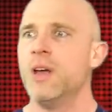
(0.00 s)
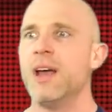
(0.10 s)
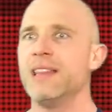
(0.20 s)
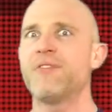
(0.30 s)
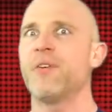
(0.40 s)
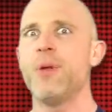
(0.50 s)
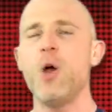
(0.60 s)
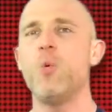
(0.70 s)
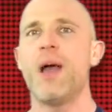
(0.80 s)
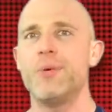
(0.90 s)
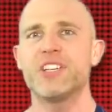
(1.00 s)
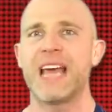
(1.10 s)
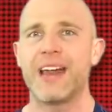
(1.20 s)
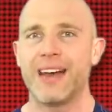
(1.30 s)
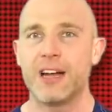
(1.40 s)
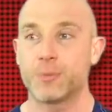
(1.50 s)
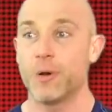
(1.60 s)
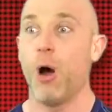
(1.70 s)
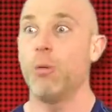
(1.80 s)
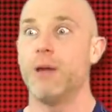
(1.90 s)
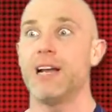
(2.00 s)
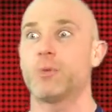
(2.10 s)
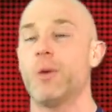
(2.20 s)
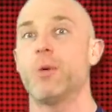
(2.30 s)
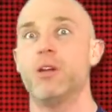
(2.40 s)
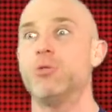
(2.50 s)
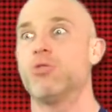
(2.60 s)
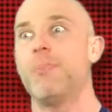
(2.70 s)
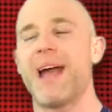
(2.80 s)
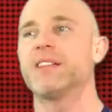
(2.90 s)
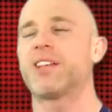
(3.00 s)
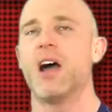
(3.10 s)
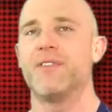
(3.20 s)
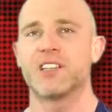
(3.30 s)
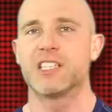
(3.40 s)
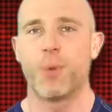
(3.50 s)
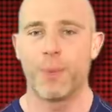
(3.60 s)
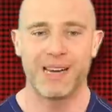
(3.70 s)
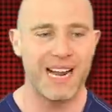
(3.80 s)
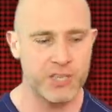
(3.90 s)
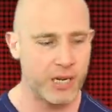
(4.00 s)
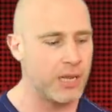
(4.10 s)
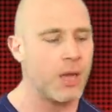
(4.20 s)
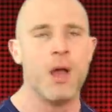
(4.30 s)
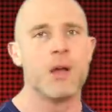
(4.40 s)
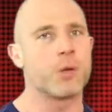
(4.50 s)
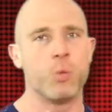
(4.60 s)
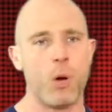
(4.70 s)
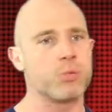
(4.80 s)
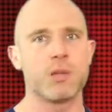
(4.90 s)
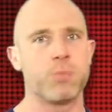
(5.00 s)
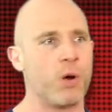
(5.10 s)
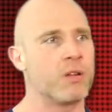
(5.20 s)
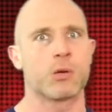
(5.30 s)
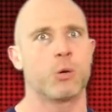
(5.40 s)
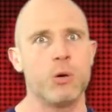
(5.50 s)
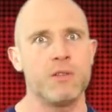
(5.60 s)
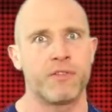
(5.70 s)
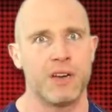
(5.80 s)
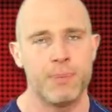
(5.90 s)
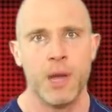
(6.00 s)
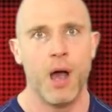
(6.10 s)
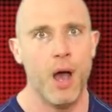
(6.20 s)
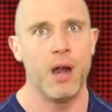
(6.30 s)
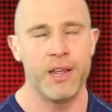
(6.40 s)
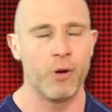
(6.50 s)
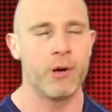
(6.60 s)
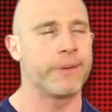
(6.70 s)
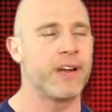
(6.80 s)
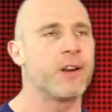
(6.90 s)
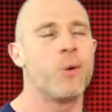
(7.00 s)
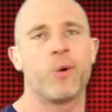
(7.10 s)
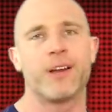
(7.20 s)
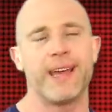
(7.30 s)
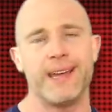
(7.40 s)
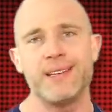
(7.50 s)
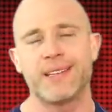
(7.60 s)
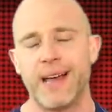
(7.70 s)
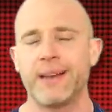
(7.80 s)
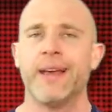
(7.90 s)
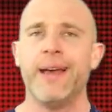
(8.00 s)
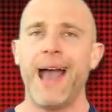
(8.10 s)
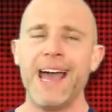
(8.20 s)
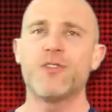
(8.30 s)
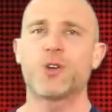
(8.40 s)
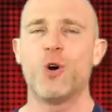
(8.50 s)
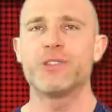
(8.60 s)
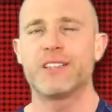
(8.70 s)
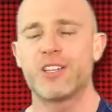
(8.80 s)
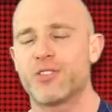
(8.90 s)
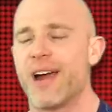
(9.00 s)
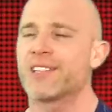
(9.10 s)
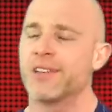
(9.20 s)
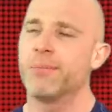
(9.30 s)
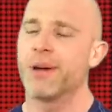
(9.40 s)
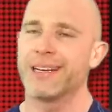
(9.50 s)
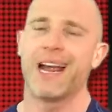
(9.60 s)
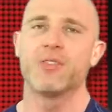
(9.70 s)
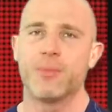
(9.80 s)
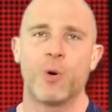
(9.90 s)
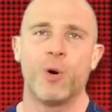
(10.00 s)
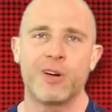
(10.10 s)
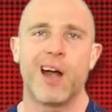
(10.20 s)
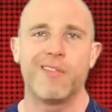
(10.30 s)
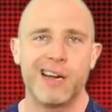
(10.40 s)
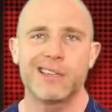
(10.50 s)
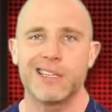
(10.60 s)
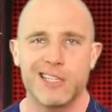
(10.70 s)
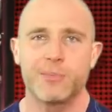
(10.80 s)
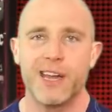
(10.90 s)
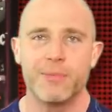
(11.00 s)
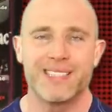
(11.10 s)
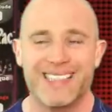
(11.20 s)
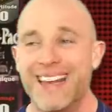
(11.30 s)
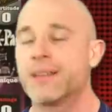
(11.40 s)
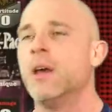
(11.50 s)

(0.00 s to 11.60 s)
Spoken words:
And then from nowhere, we just had an announcement, oh, next week we're gonna do Drew McIntyre versus Bobby Lashley. So what was the point of the coin flip earlier on, but I don't wanna get into that. And of course, it's a distraction, bring down the board. I realize I just made a mistake.